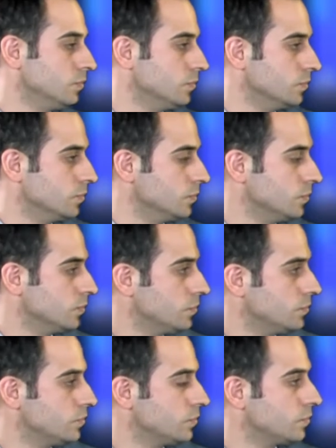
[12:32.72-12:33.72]

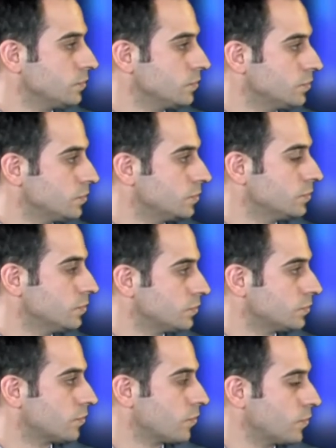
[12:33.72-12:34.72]

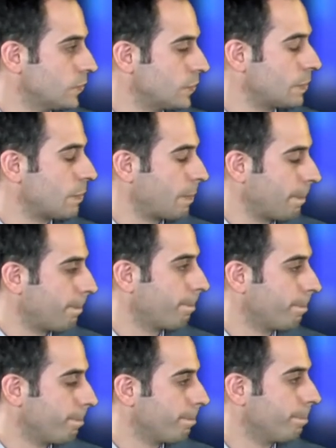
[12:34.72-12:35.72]

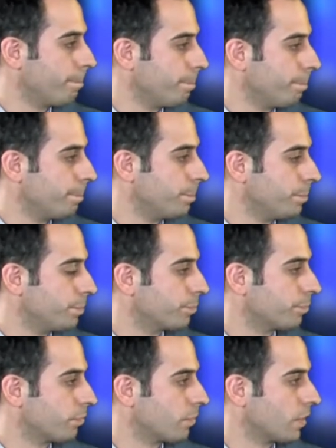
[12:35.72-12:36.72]

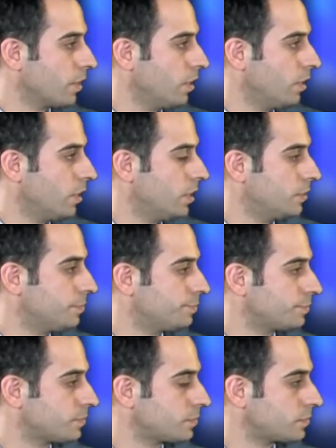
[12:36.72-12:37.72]

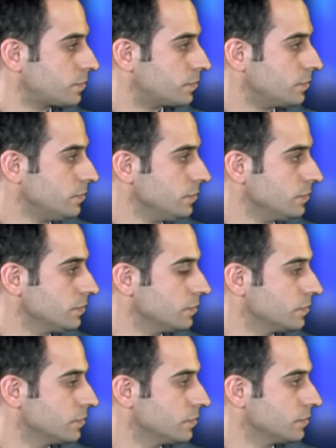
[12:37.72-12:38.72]

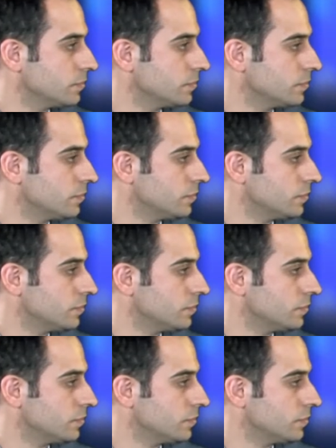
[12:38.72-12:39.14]
No words are spoken by the person on screen.